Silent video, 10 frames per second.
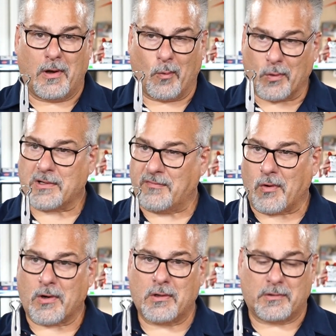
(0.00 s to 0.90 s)
a work of
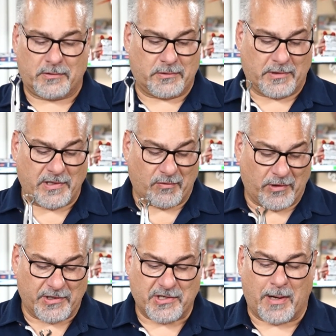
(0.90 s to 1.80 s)
art. They did a
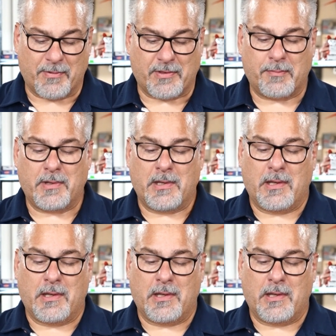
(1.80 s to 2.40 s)
really good job with them.